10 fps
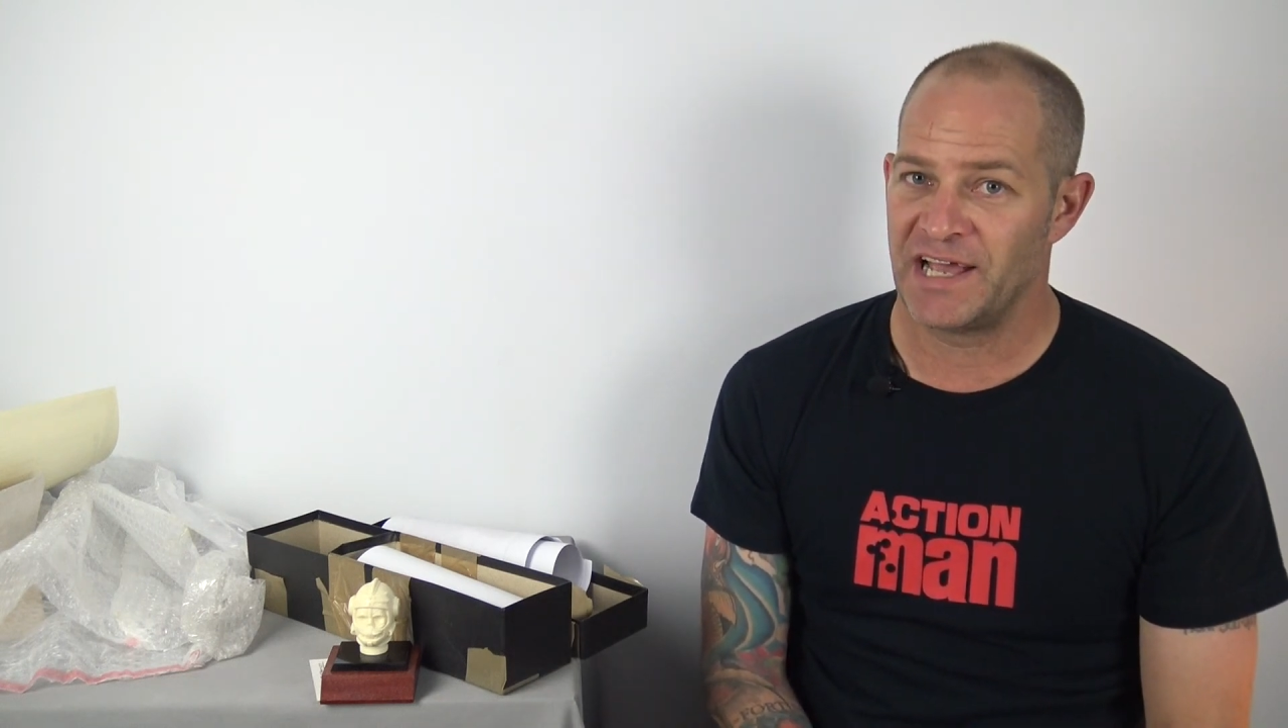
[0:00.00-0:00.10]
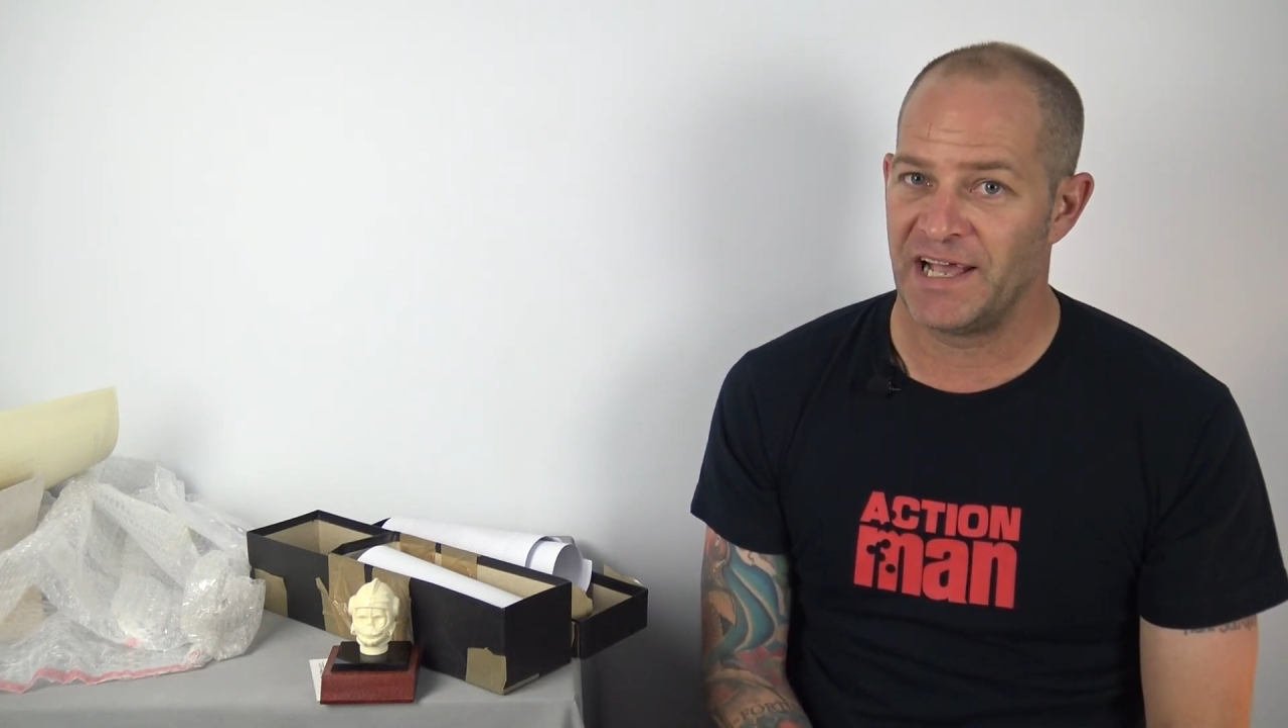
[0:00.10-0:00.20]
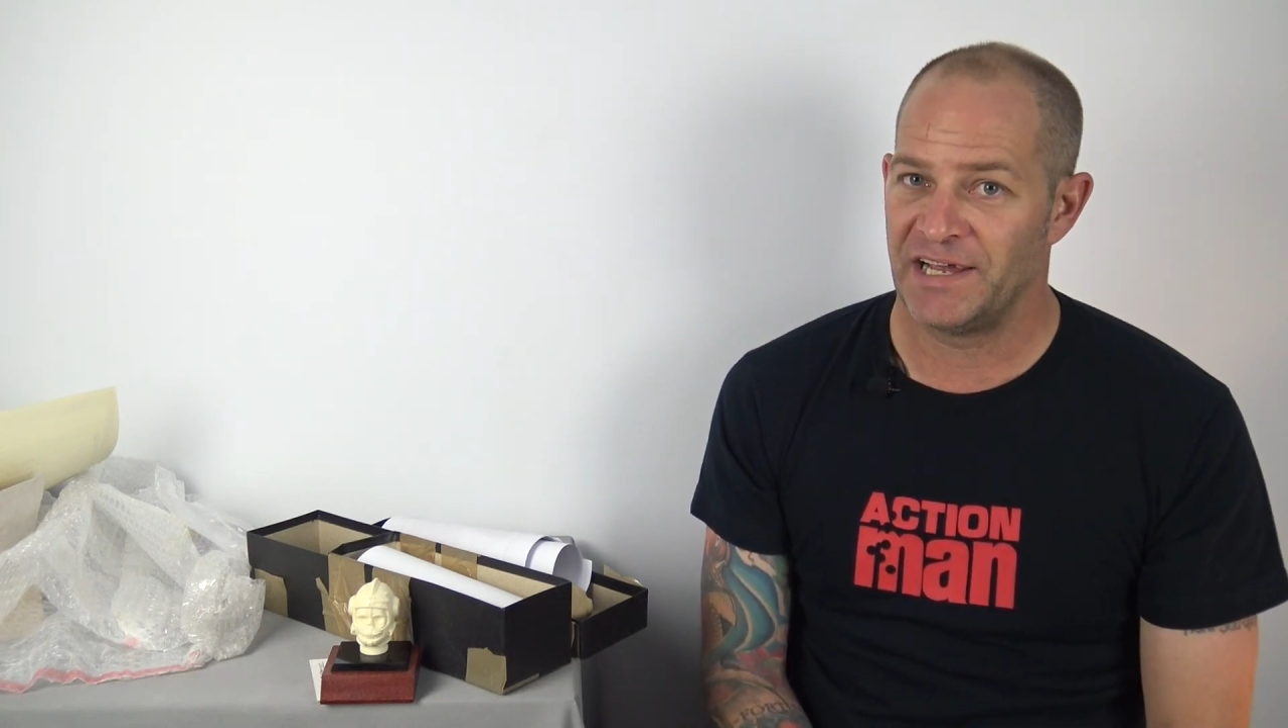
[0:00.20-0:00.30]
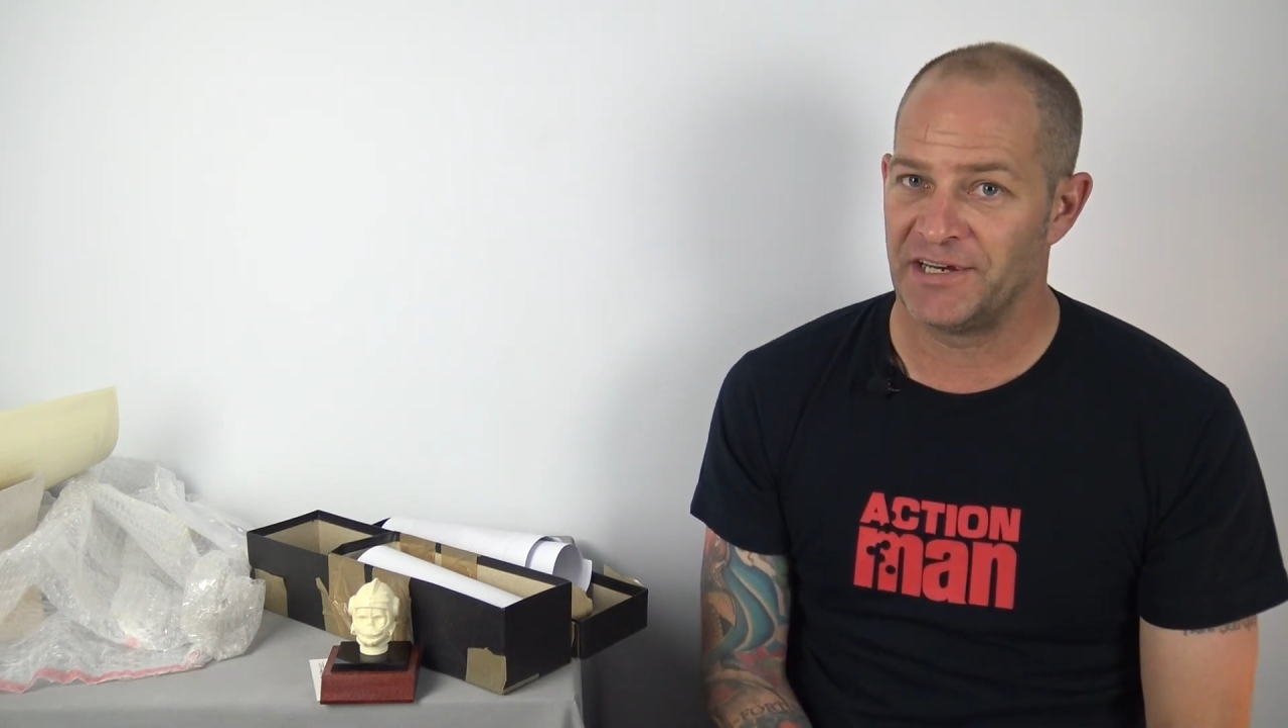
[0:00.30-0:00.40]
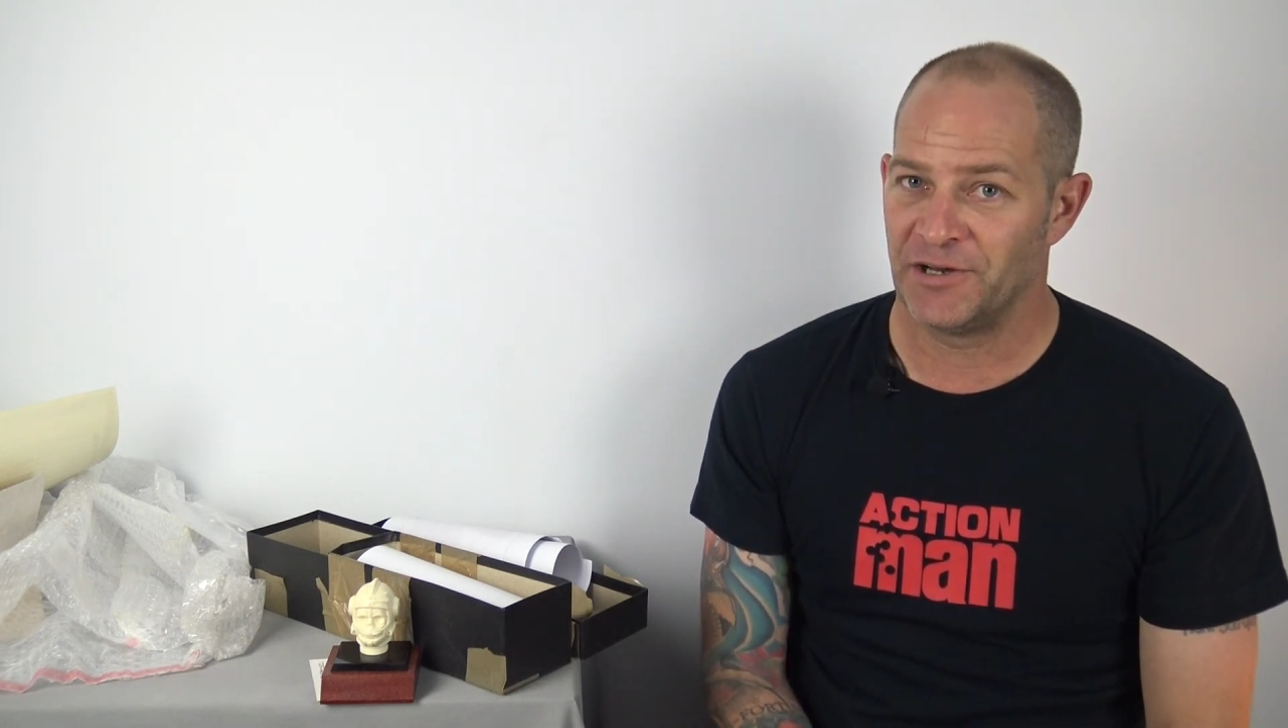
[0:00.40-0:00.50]

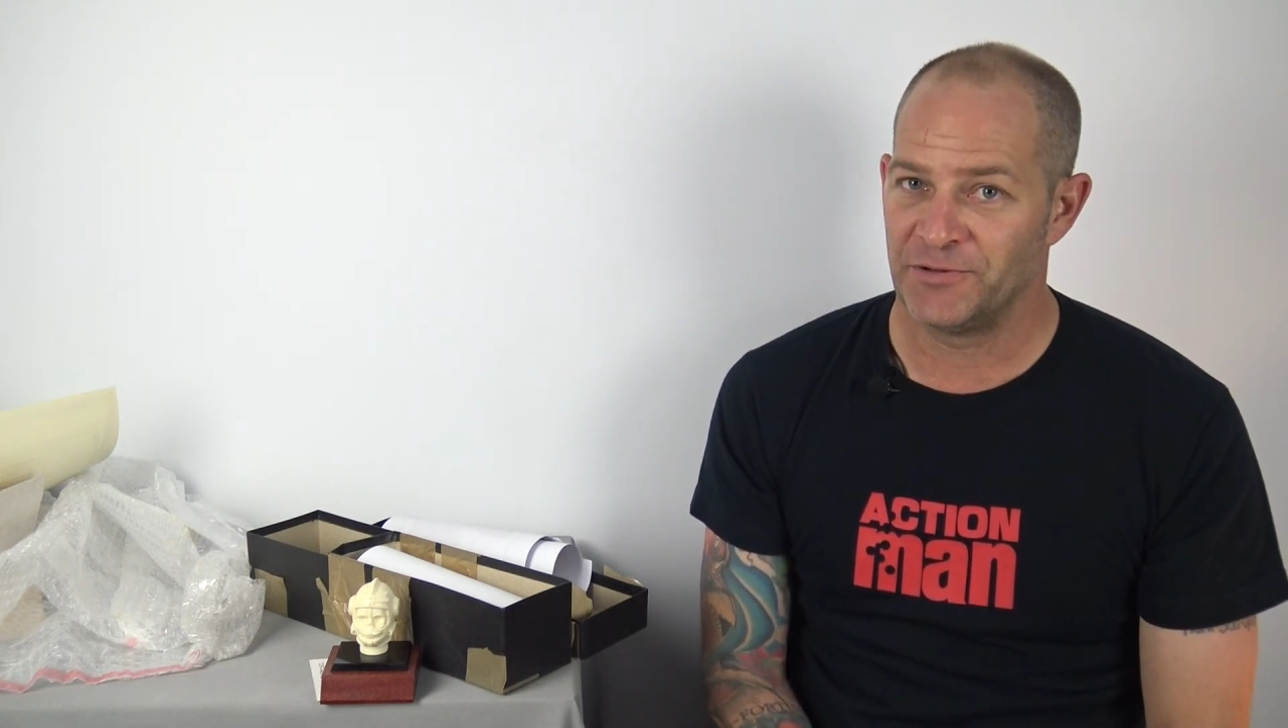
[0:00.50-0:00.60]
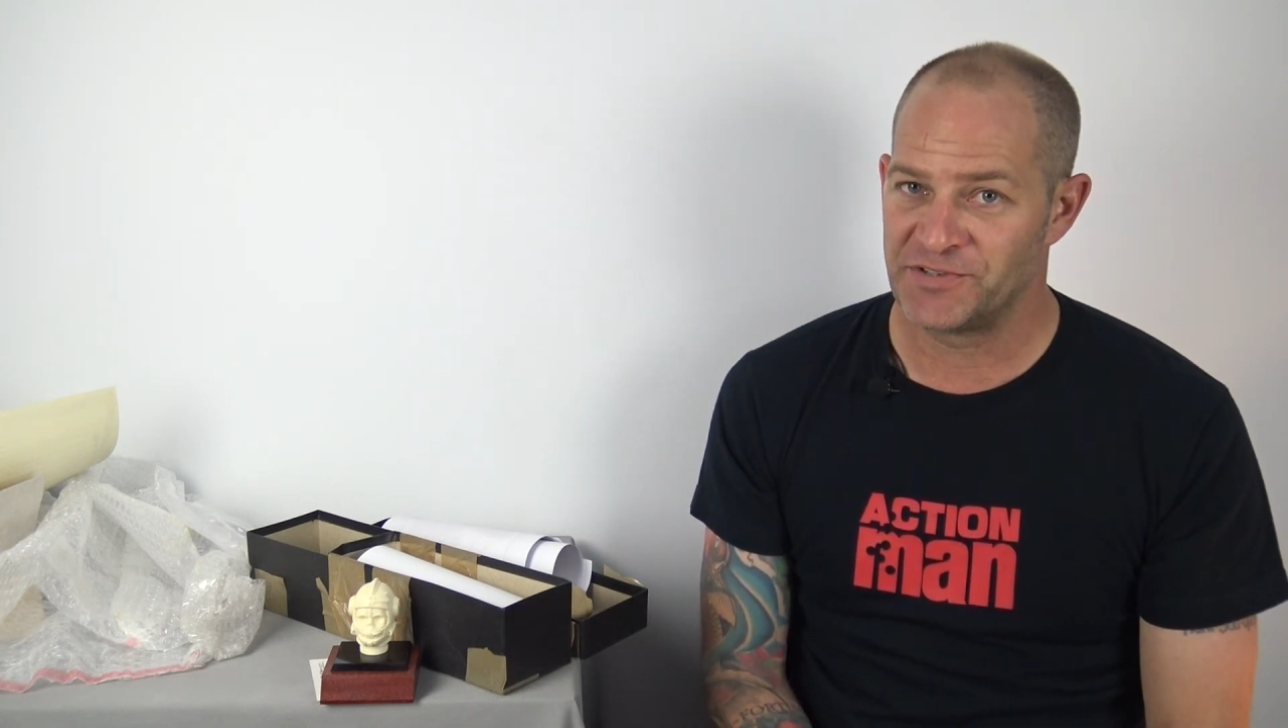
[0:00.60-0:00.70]
and I'll